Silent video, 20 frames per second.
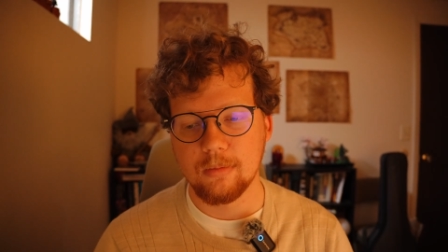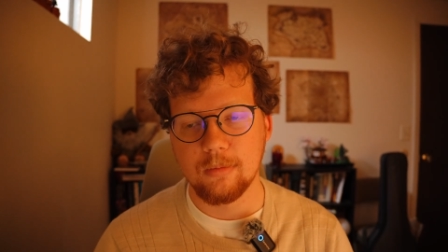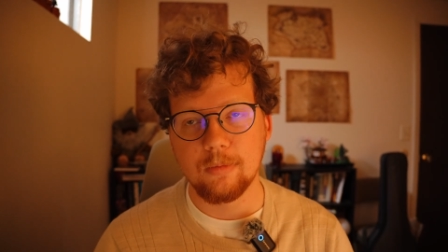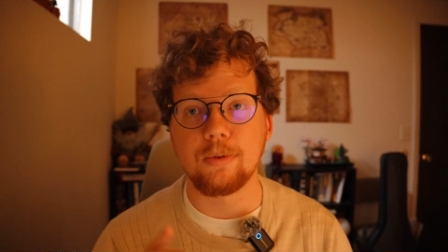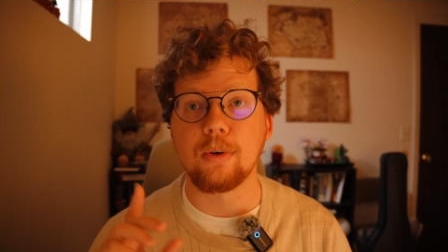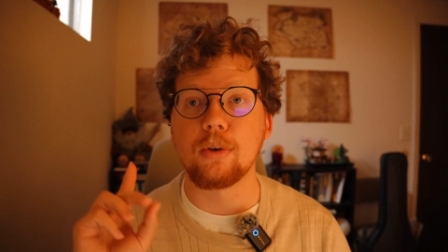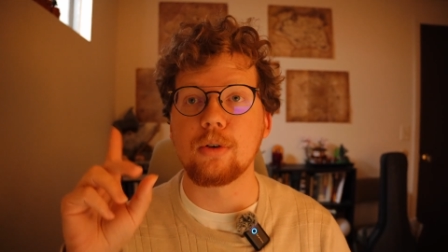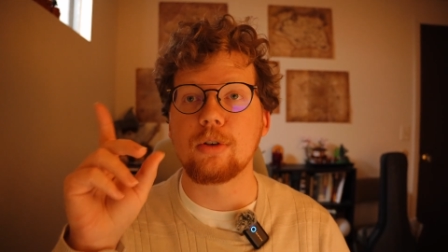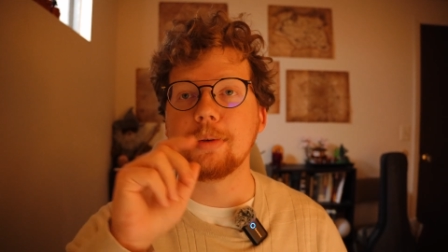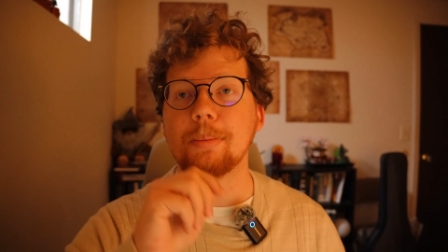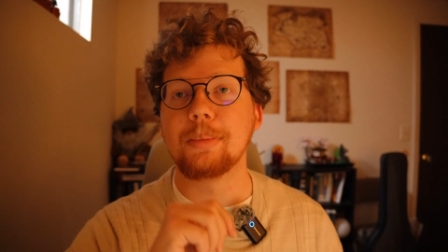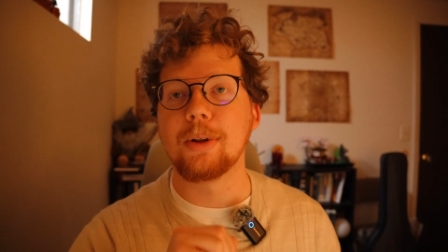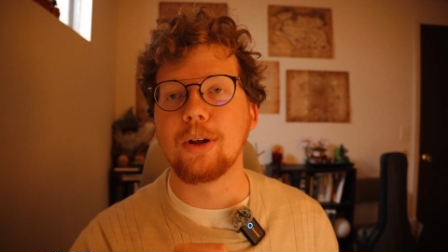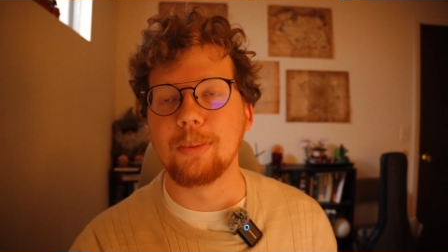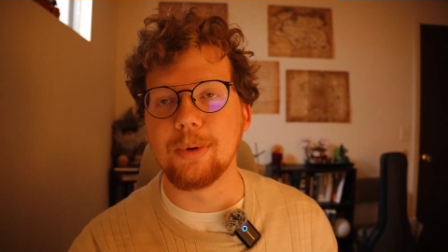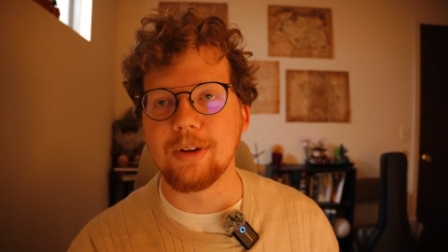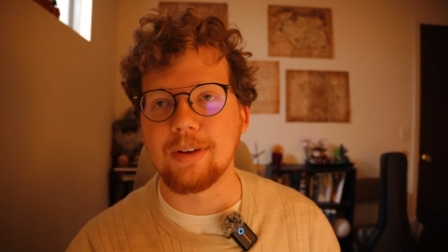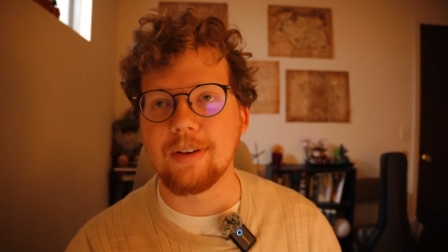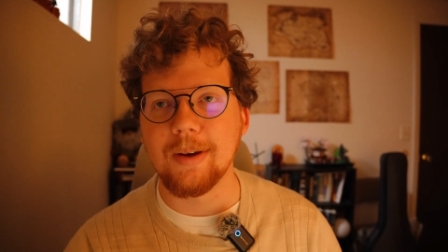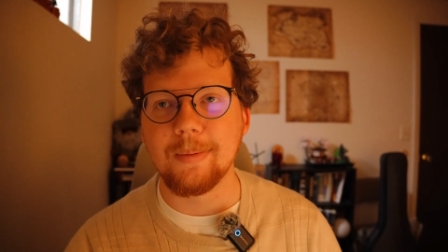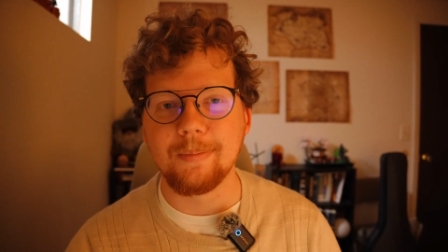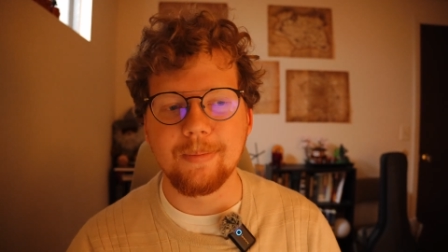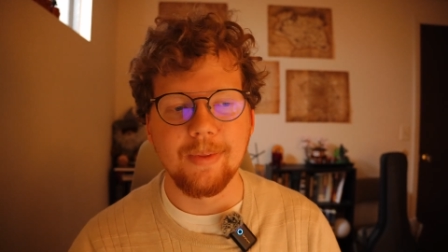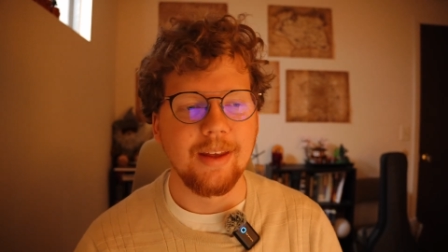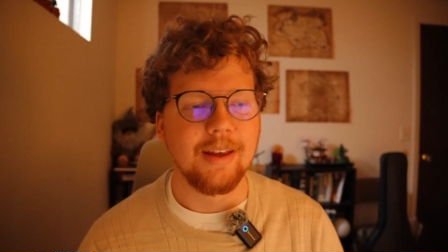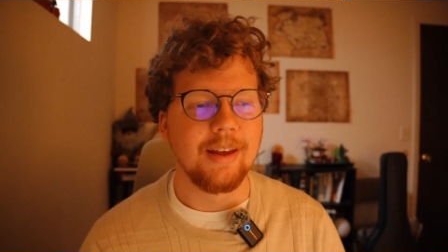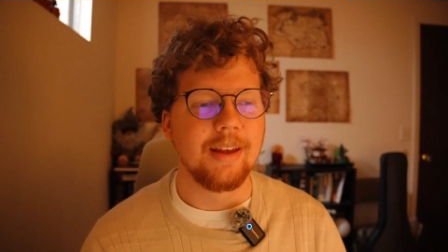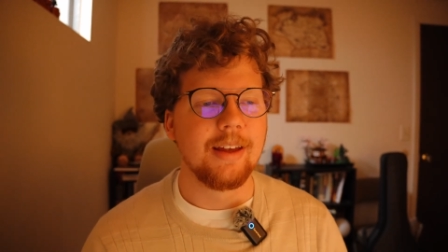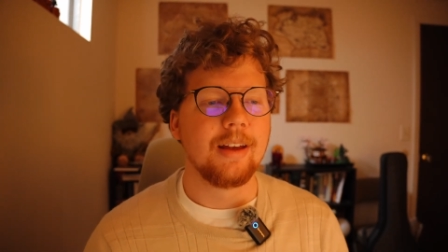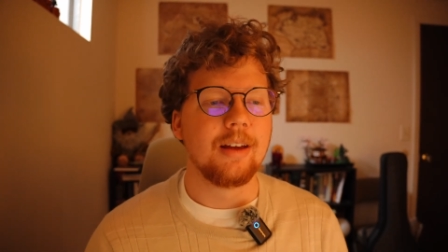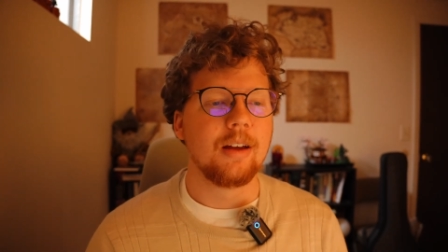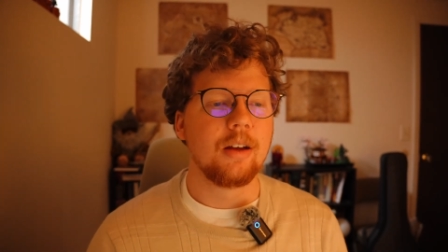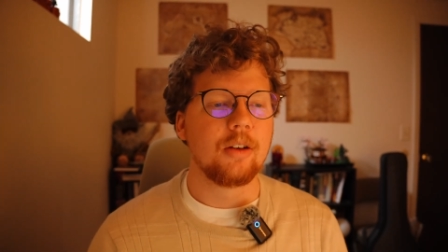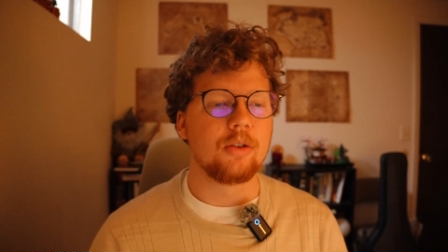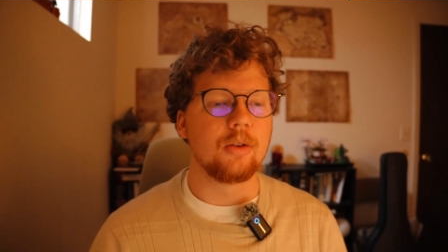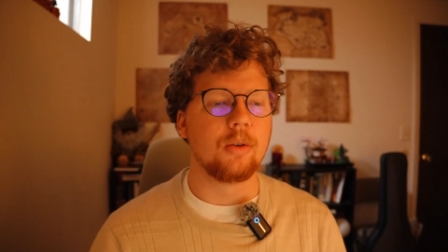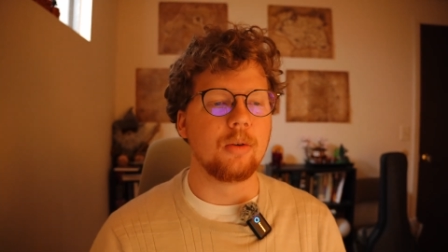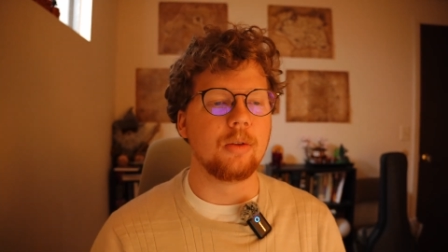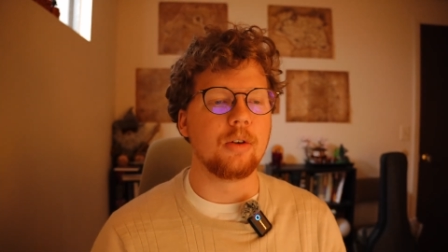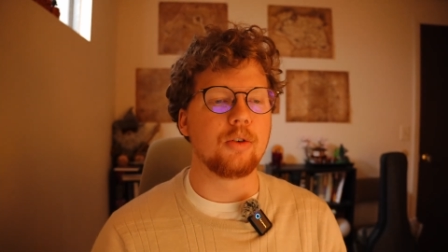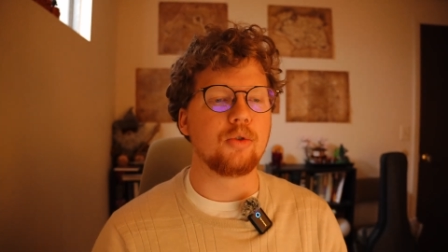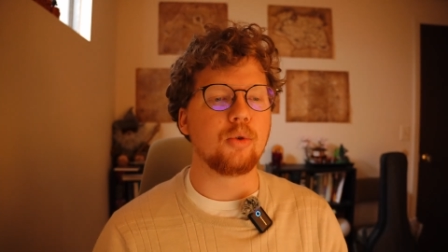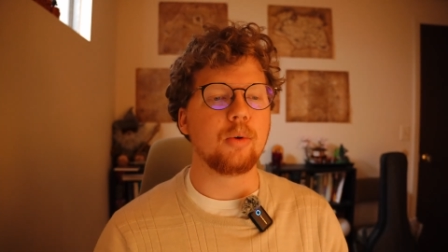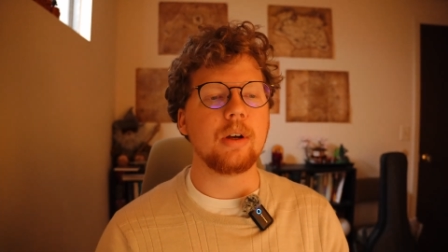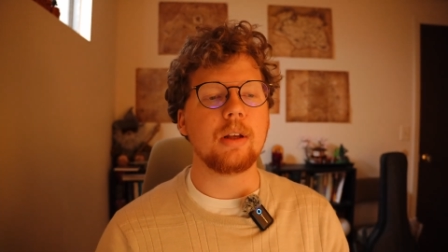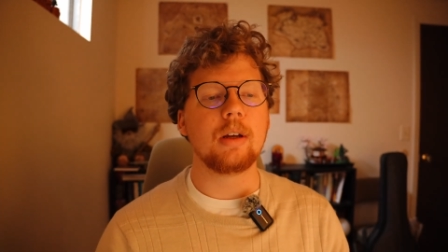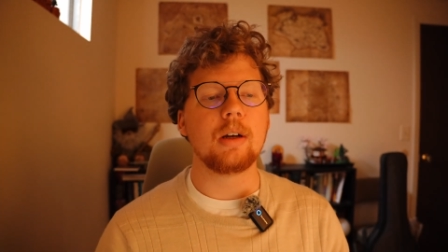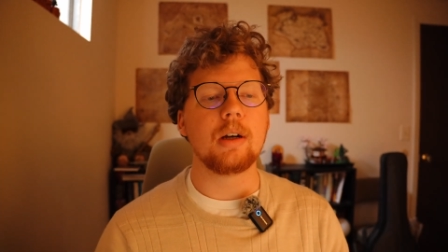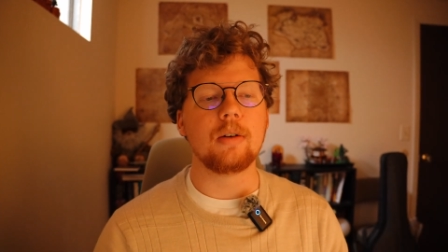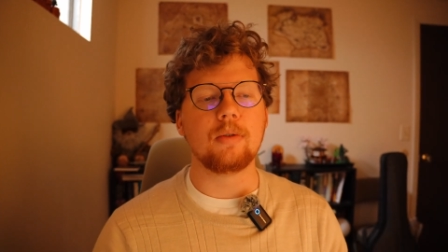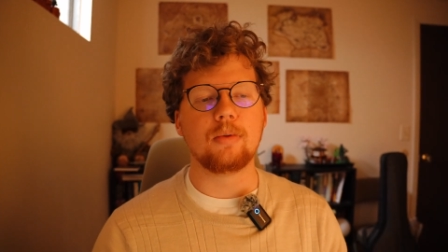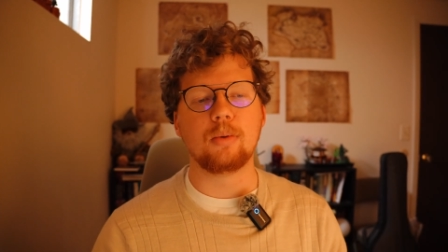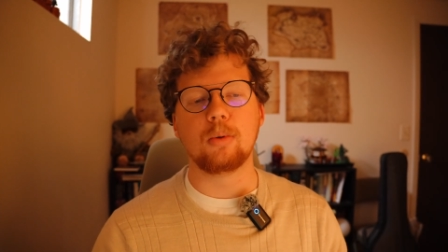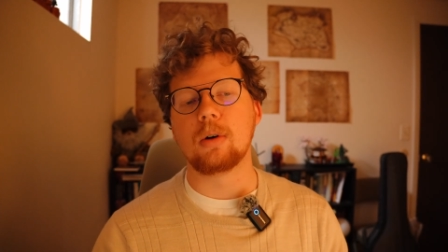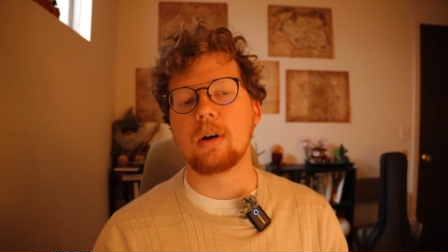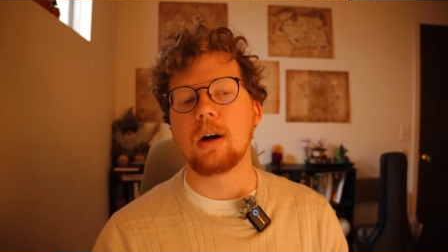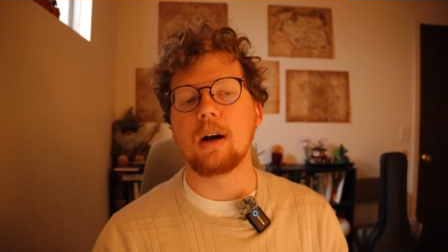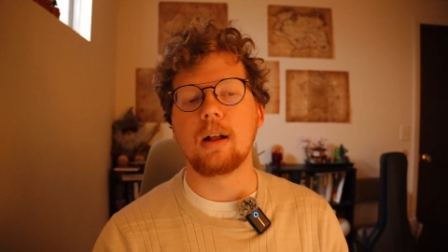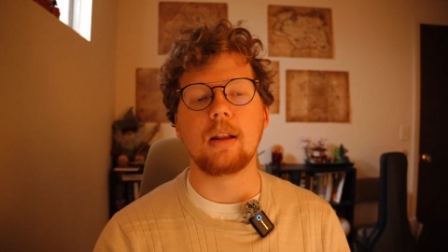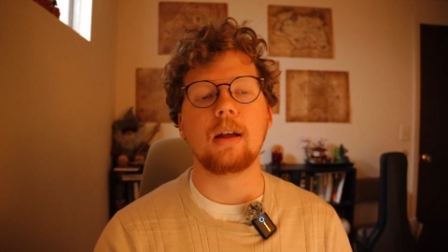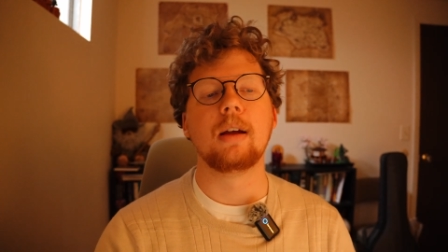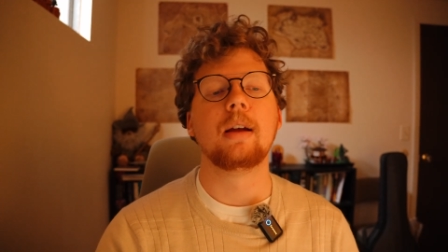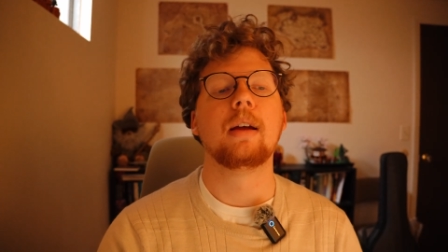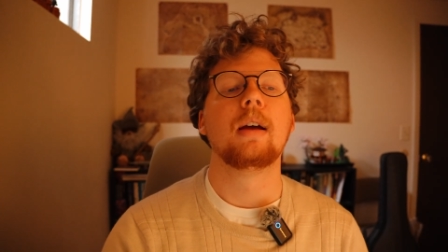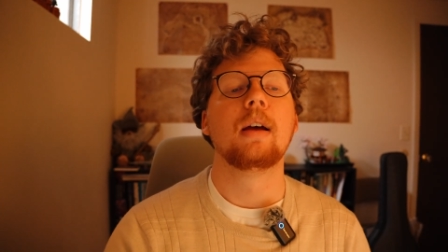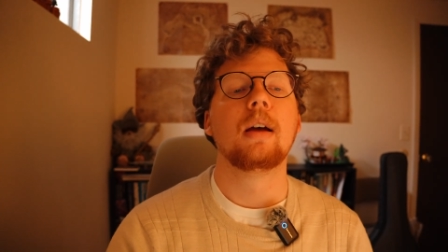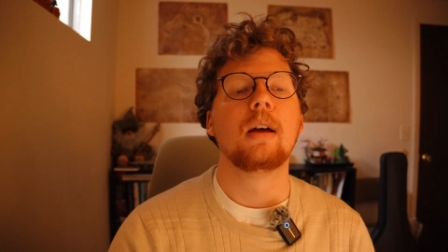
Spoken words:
First, diplomacy. So the Treaty of Wuchale